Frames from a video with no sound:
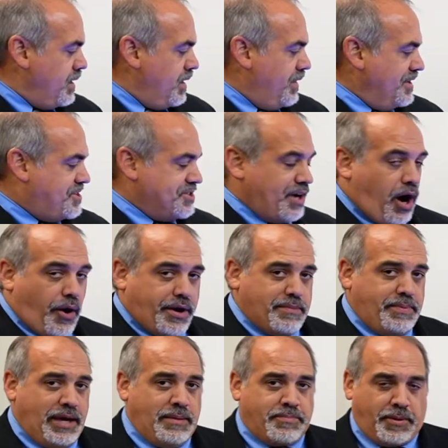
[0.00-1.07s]
This is already
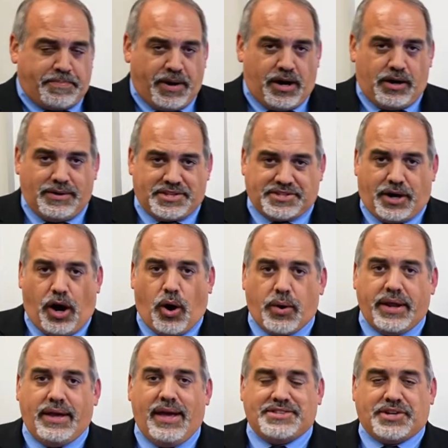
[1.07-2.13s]
being proposed.
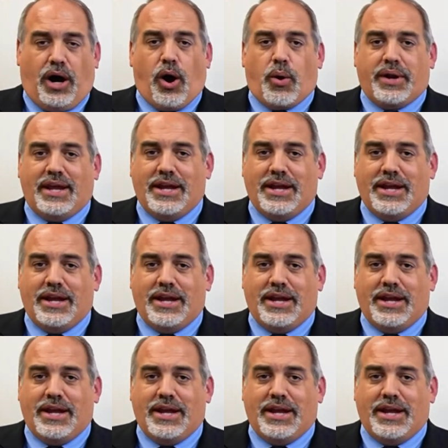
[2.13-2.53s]
It's already